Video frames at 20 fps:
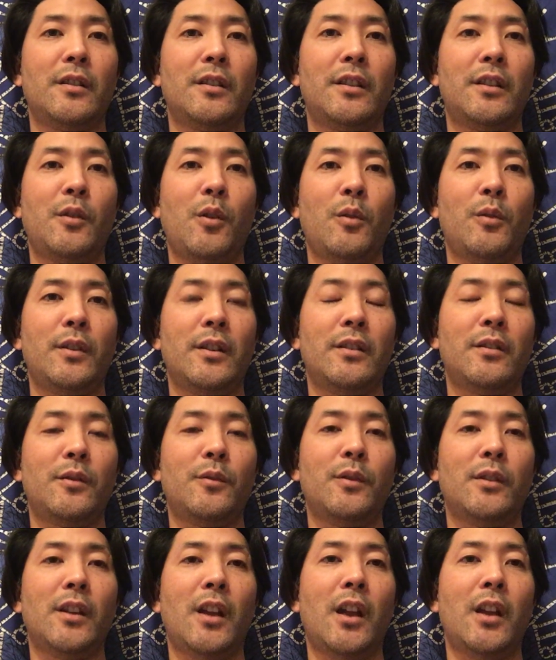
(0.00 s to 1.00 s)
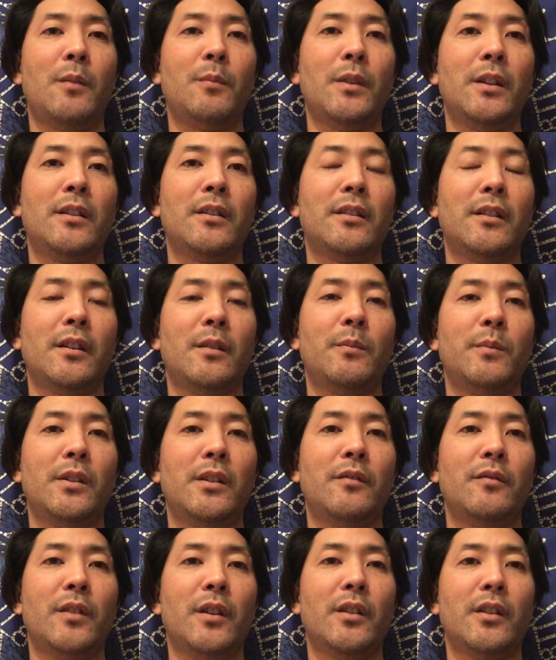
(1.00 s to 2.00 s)
going into alignment and
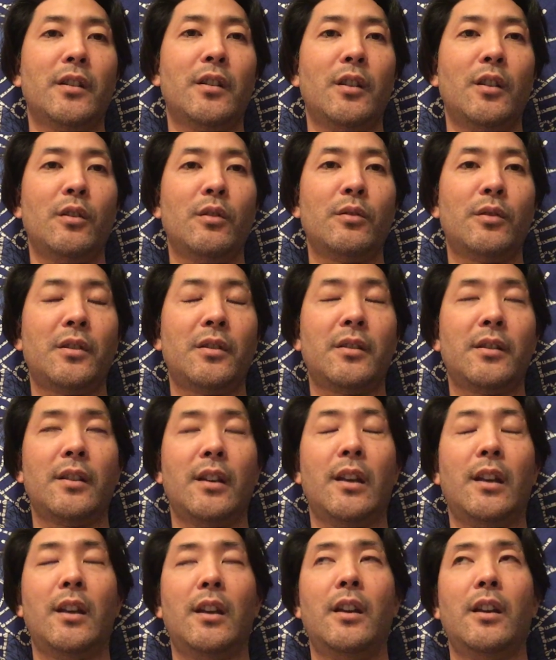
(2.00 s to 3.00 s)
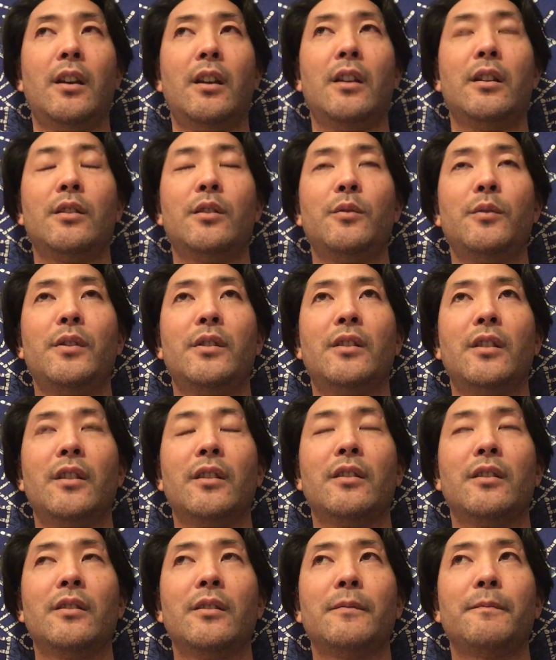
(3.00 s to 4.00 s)
being very close to each
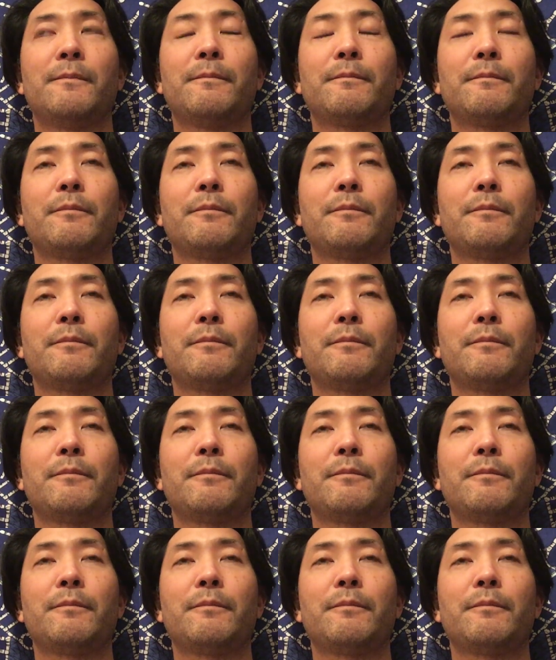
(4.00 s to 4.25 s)
other,